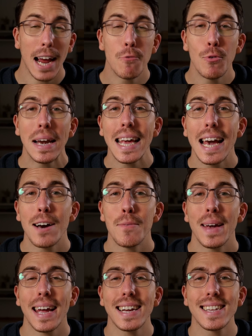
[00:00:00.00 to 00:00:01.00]
I really
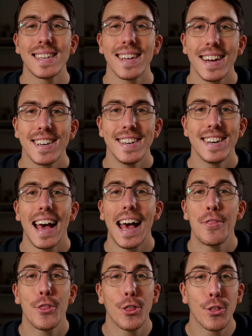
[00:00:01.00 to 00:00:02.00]
am excited
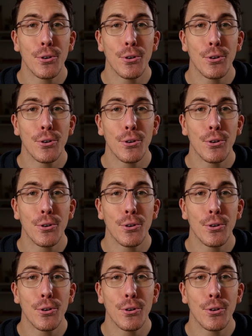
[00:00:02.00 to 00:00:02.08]
and